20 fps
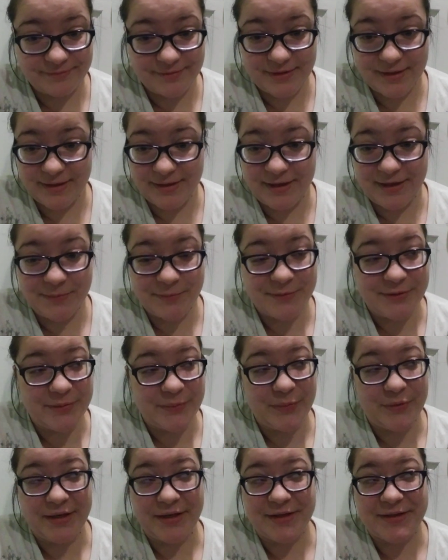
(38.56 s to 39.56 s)
And I'm
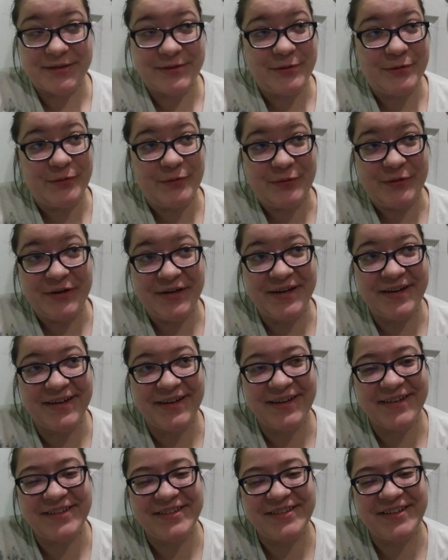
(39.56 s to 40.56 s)
someone that gets so
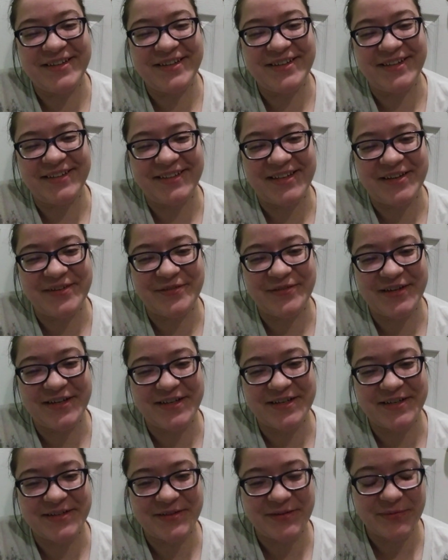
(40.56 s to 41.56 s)
frustrated at that
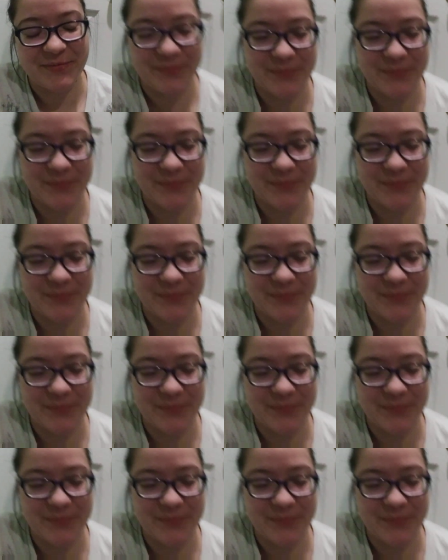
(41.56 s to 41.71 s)
fact.